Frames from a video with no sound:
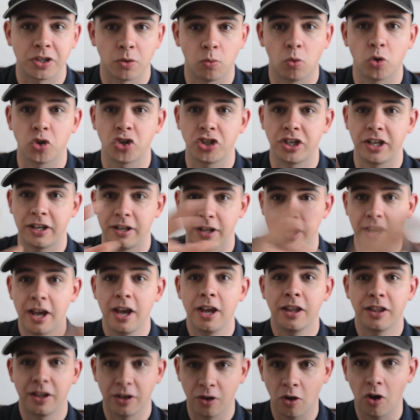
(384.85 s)
I watched it
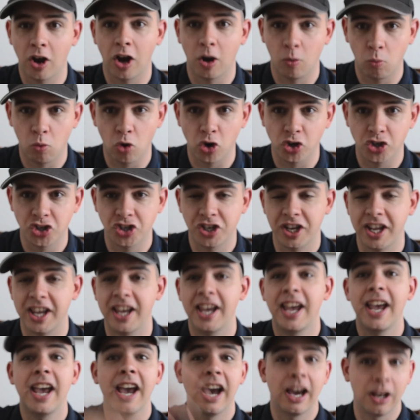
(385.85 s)
the night I watched
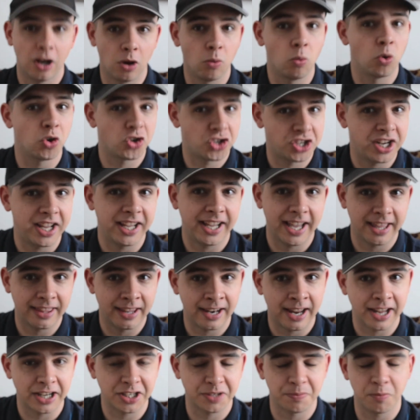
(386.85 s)
it, and I watched it again
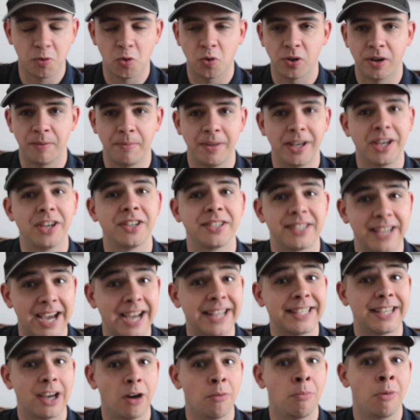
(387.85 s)
the next morning, because
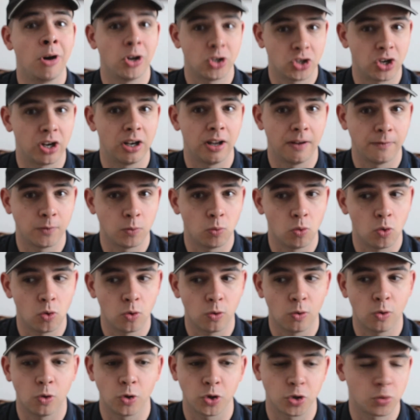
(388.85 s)
that is how much I loved
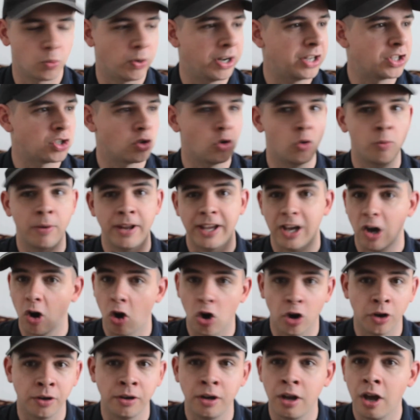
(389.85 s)
Warhorse. When it's normally
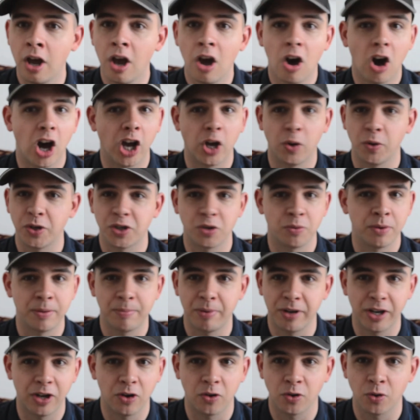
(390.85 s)
on, I always normally
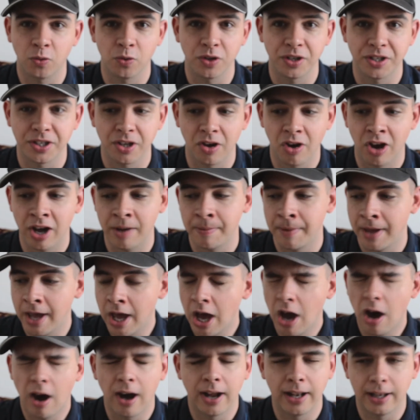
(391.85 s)
put it on all the time.
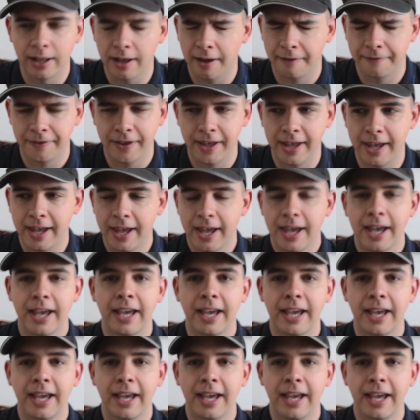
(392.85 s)
I love it.